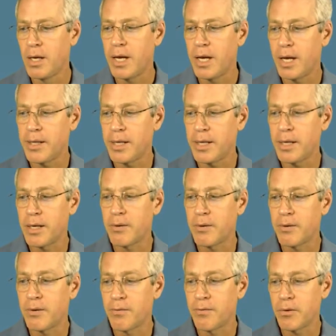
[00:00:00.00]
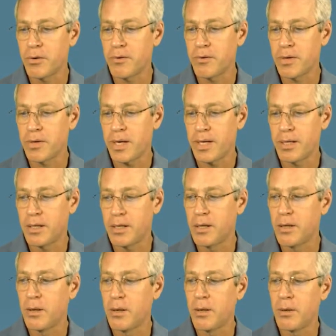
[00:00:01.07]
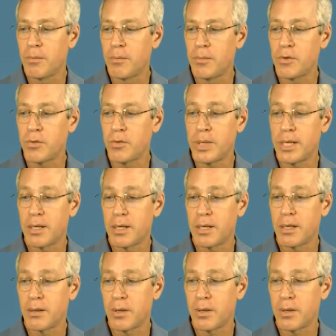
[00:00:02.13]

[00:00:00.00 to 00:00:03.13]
And then further divided between